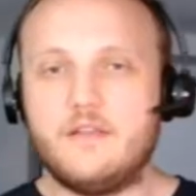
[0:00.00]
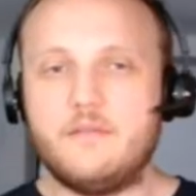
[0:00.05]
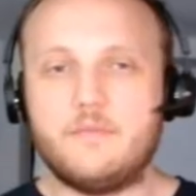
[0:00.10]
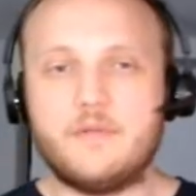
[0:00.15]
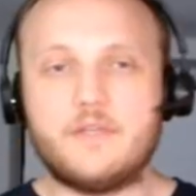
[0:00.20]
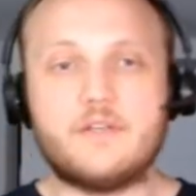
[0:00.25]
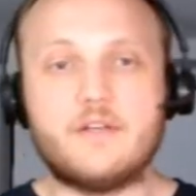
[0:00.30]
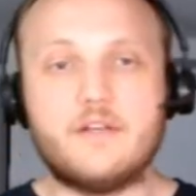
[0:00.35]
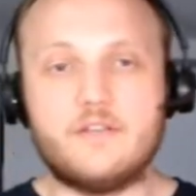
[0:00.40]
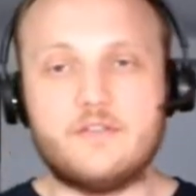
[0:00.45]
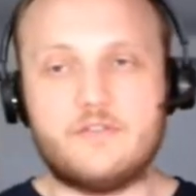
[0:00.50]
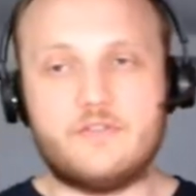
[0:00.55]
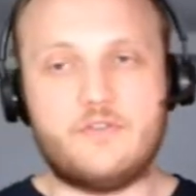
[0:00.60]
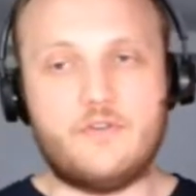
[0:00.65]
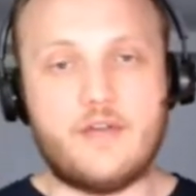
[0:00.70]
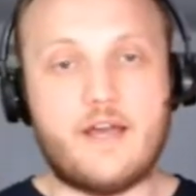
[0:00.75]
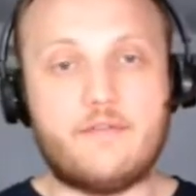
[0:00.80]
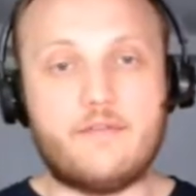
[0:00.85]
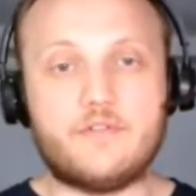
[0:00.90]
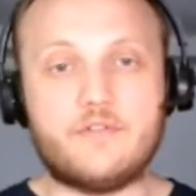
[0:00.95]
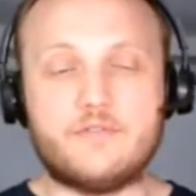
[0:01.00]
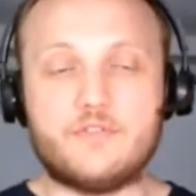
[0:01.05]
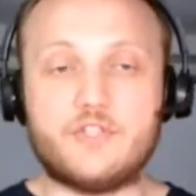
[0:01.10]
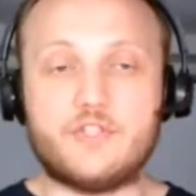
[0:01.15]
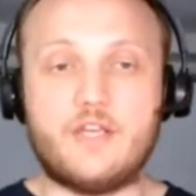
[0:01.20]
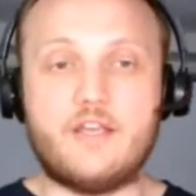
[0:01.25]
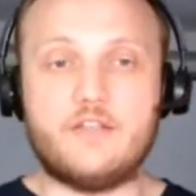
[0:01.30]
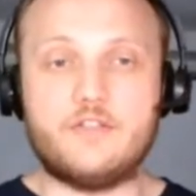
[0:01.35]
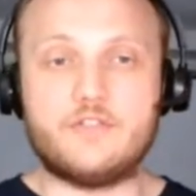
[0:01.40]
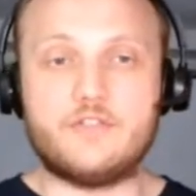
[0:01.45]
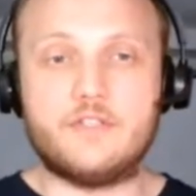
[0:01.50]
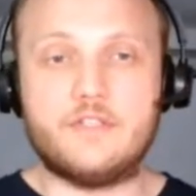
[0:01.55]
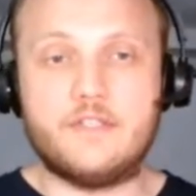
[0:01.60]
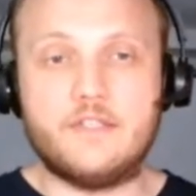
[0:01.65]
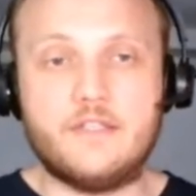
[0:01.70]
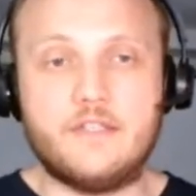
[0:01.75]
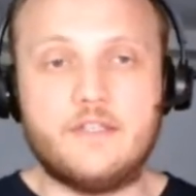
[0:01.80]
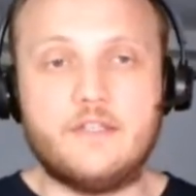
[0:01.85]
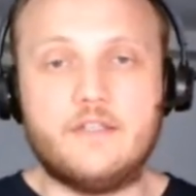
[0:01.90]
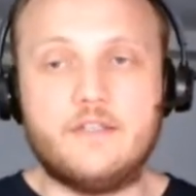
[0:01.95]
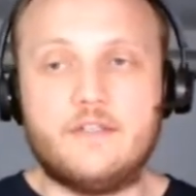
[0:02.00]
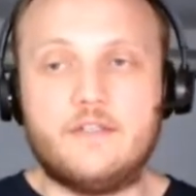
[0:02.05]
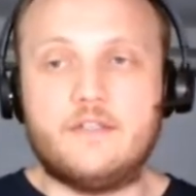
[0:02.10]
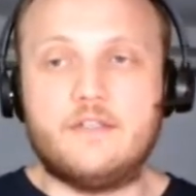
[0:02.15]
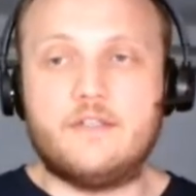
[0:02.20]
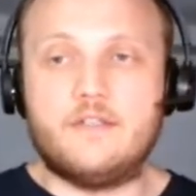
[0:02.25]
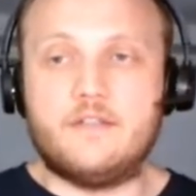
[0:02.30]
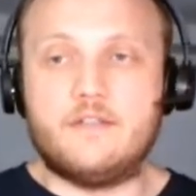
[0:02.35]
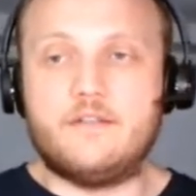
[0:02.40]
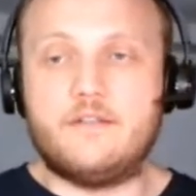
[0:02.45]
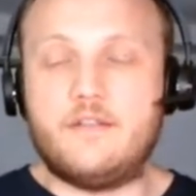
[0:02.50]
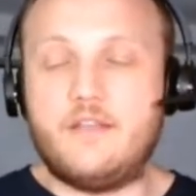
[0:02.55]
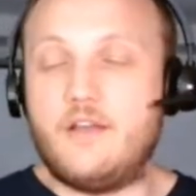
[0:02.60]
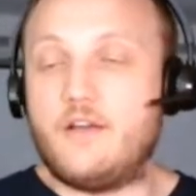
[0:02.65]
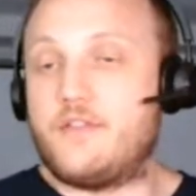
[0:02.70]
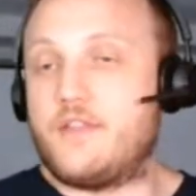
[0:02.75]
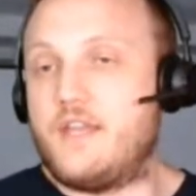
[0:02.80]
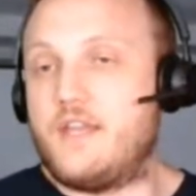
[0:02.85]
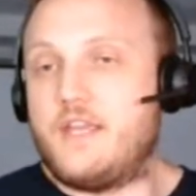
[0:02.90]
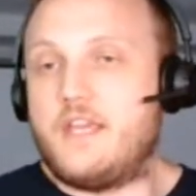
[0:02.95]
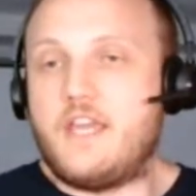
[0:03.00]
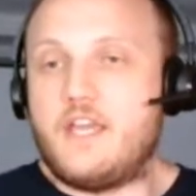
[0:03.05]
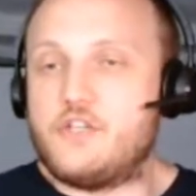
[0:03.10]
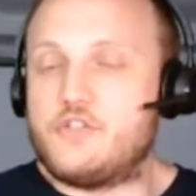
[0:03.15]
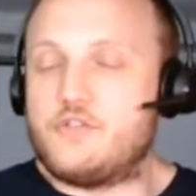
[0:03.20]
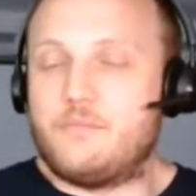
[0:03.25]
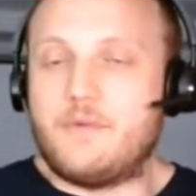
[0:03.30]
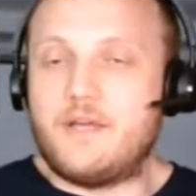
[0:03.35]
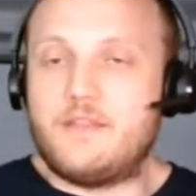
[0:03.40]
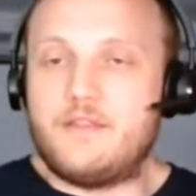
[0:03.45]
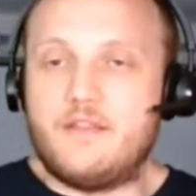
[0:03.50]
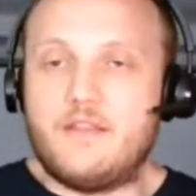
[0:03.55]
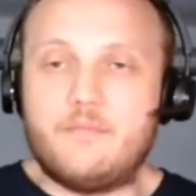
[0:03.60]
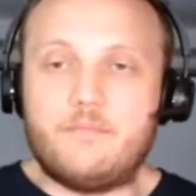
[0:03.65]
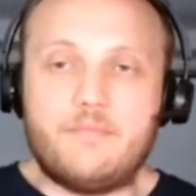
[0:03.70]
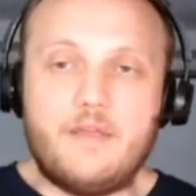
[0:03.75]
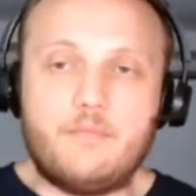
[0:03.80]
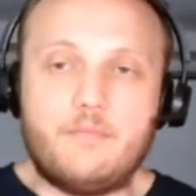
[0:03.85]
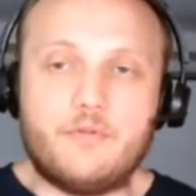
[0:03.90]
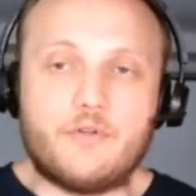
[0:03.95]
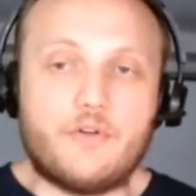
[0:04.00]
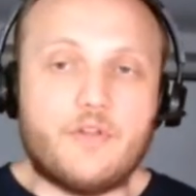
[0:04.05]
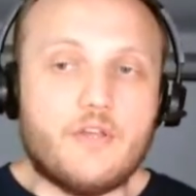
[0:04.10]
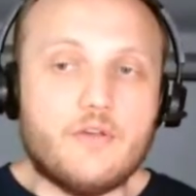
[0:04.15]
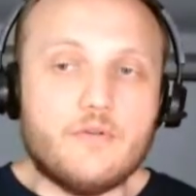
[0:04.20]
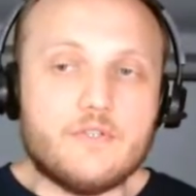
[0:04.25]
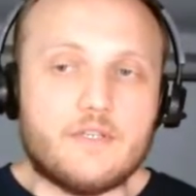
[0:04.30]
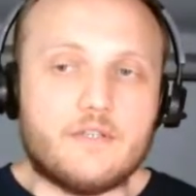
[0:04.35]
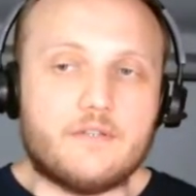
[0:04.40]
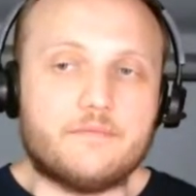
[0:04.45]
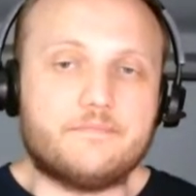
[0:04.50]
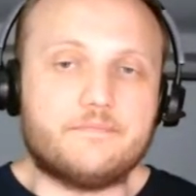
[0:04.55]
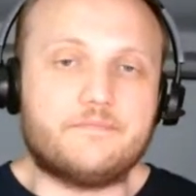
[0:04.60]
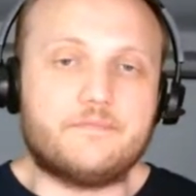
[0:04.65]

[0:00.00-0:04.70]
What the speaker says: because you have to change the authentication method that people are using.